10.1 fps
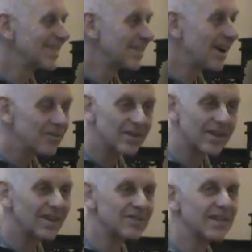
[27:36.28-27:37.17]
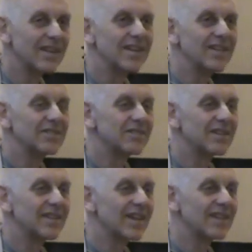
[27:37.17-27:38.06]
So how is that?
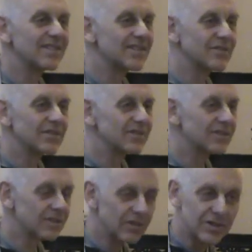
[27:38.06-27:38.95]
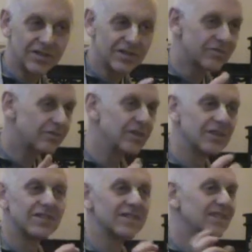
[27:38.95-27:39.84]
Again, so Krishna is
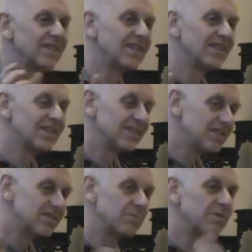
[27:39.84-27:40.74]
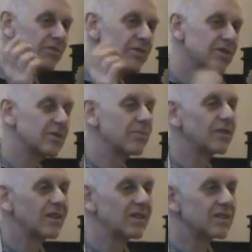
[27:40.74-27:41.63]
free. He simply
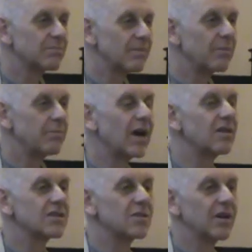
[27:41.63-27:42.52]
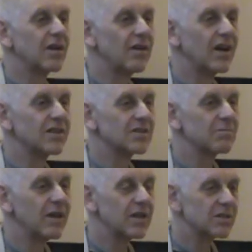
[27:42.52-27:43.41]
reciprocates. Bharata Maharaj
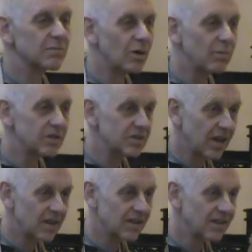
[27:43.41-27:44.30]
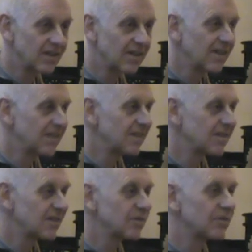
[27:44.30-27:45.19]
made a small mistake,
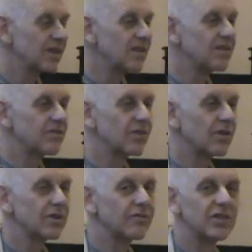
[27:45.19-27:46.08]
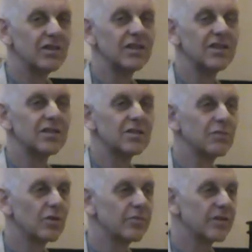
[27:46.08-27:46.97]
and he thought of a deer at the
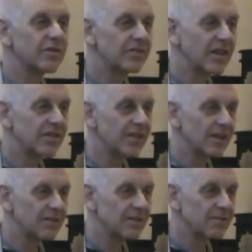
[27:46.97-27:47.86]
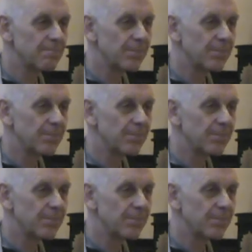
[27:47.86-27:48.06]
moment of death, and